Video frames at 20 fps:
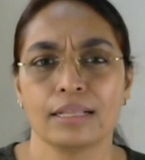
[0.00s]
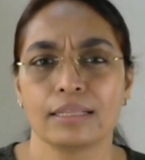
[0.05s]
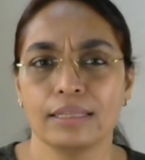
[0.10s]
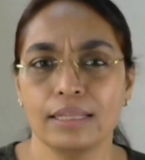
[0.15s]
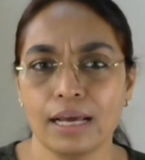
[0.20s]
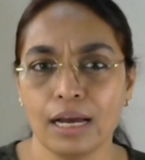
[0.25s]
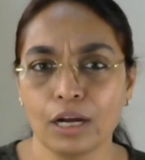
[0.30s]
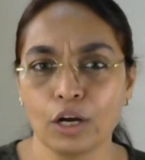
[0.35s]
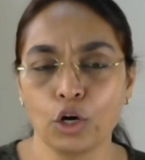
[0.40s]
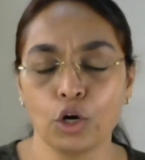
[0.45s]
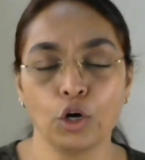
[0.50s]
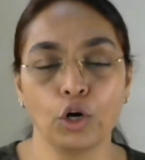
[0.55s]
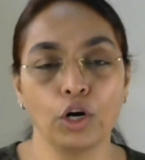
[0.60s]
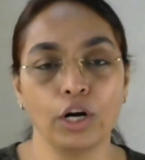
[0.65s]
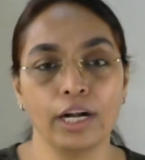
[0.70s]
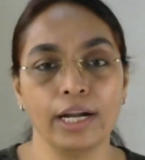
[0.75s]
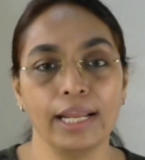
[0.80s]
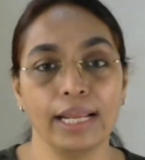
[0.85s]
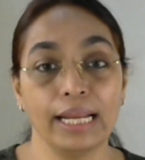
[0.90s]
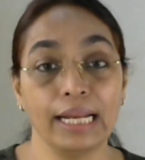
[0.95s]
They are
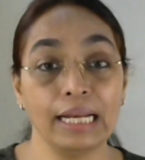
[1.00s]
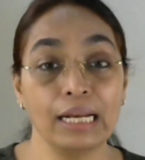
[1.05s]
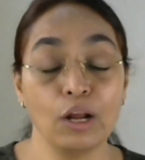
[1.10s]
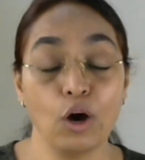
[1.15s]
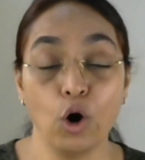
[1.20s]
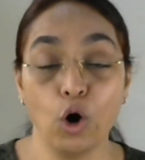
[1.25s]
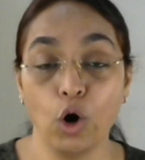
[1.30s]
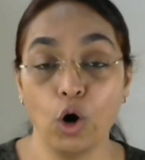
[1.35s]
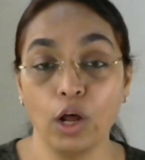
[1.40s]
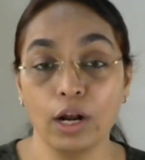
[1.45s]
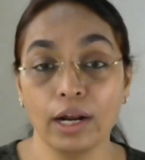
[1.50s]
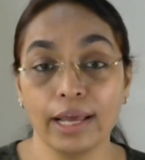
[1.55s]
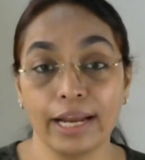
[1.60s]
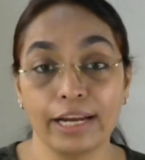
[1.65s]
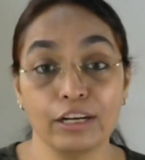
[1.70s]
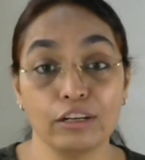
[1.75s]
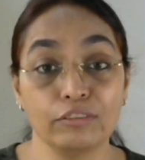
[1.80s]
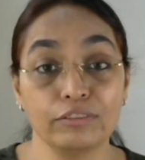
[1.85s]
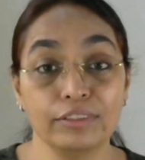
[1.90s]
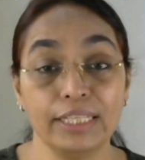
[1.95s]
good in all
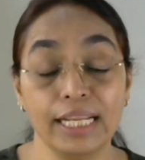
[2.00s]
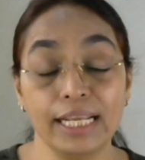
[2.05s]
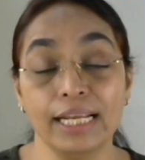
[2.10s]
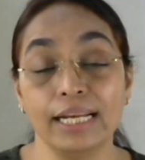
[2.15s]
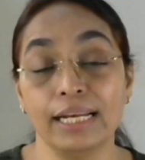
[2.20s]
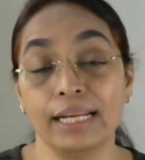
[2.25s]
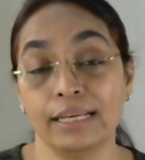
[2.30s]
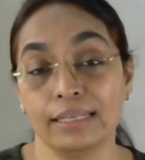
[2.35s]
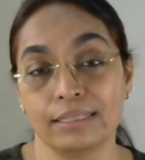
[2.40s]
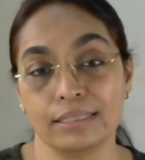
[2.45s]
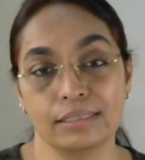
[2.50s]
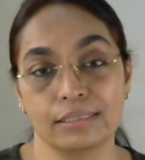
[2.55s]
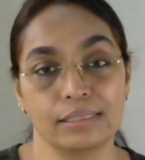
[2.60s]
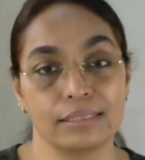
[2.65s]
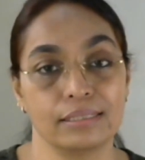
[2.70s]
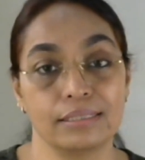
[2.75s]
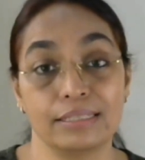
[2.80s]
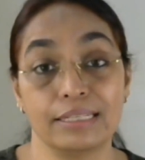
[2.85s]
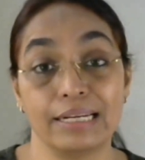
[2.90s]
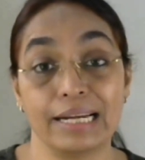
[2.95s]
kind of
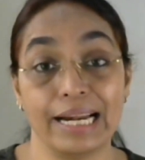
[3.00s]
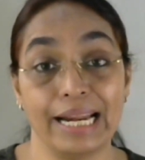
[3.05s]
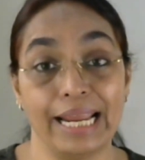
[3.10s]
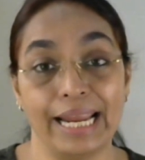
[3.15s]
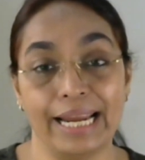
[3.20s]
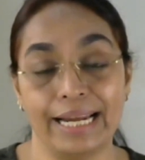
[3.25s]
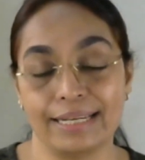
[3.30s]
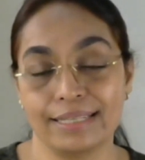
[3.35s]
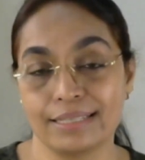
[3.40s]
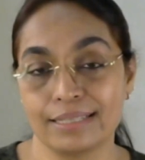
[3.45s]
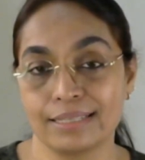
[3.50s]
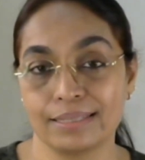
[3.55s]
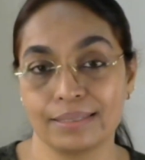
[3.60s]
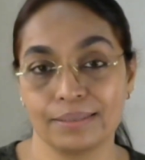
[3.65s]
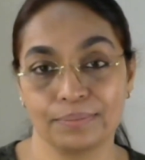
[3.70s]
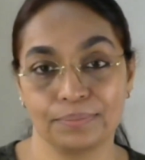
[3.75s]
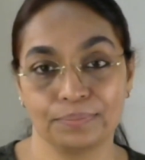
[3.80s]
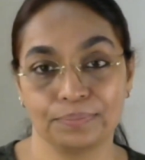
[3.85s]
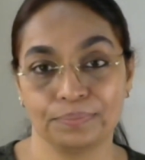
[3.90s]
dealings, trades,